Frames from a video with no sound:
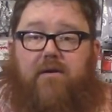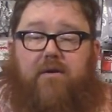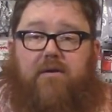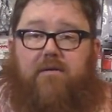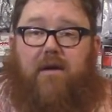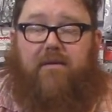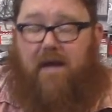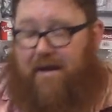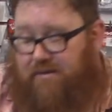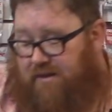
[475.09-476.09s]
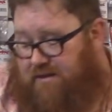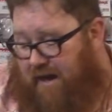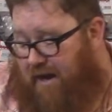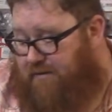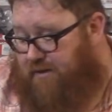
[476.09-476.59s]
You could do, and actually the
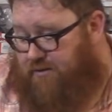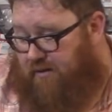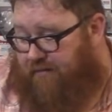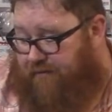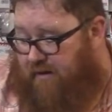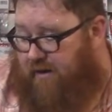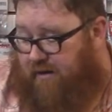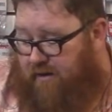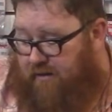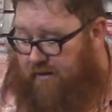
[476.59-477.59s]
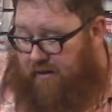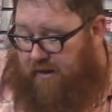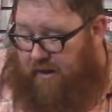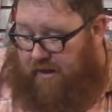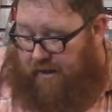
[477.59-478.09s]
tires on this truck are very good,
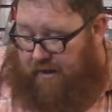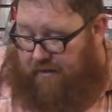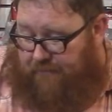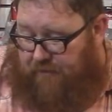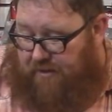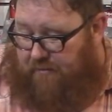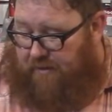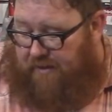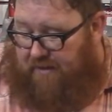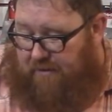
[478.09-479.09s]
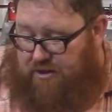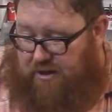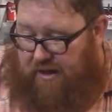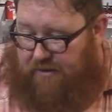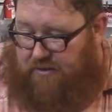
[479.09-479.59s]
and they don't really need to be
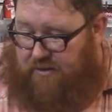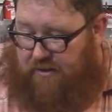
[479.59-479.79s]
changed,